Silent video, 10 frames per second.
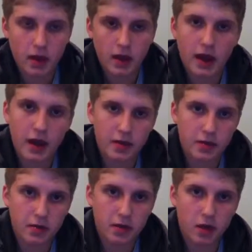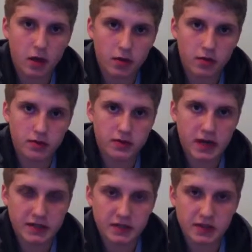Had
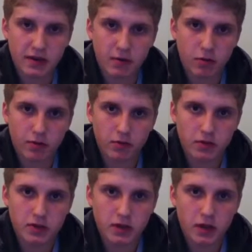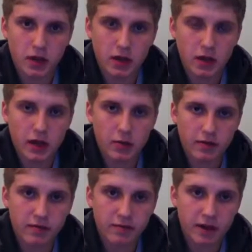Texas never revolted, it would
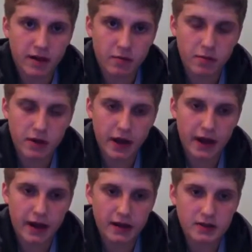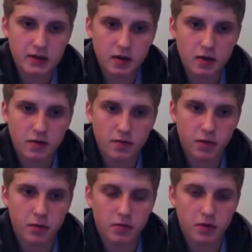have never been annexed
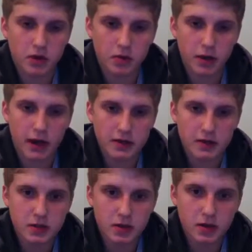from the U.S.